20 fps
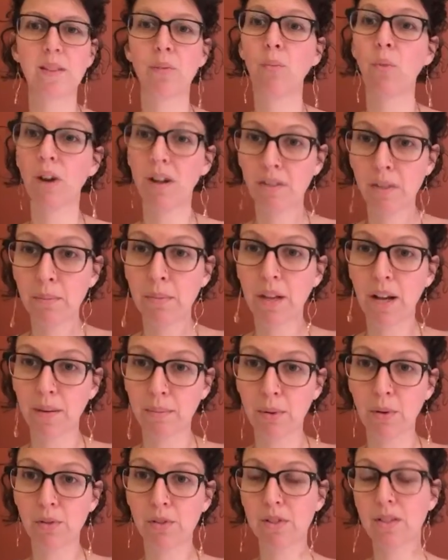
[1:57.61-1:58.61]
And one of the blog
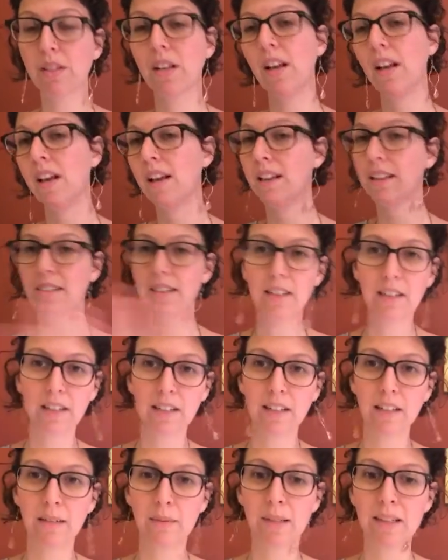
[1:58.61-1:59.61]
posts a
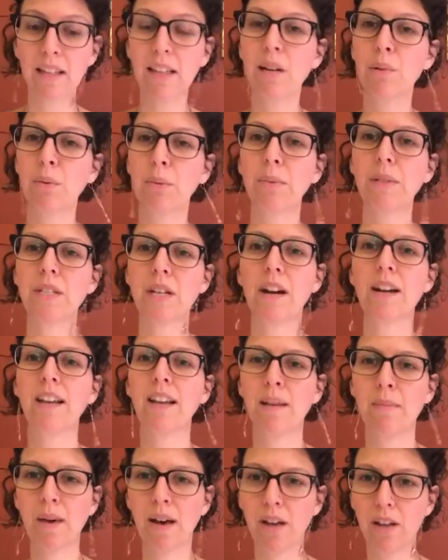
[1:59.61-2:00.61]
little bit later we'll be
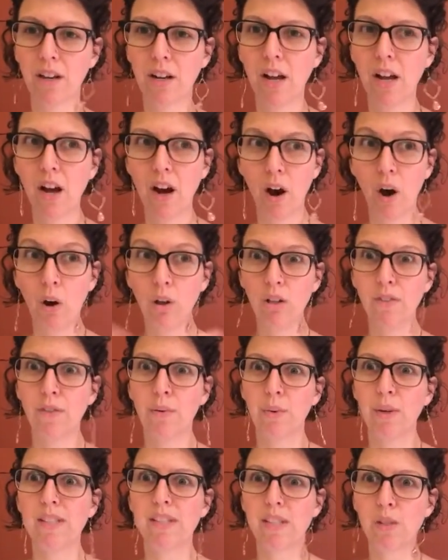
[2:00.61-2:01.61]
talking about all of
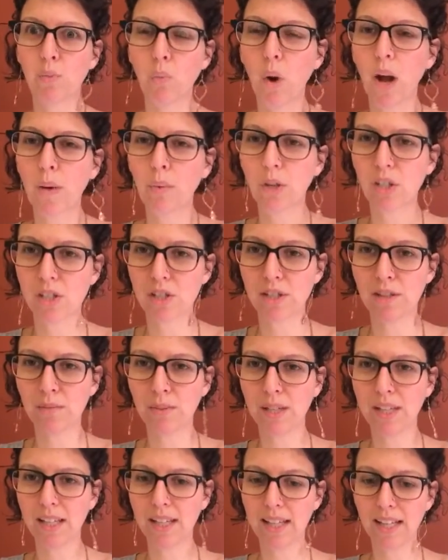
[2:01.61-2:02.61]
the reasons why we should
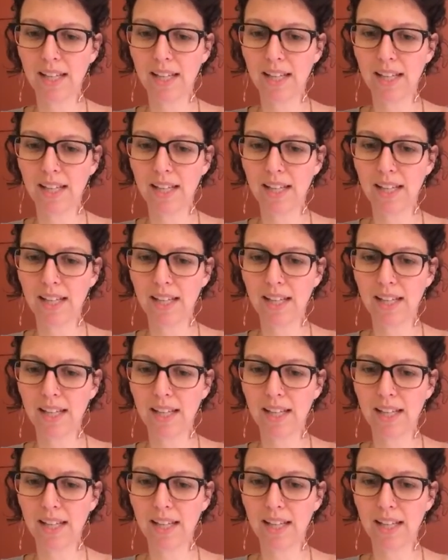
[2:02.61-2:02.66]
be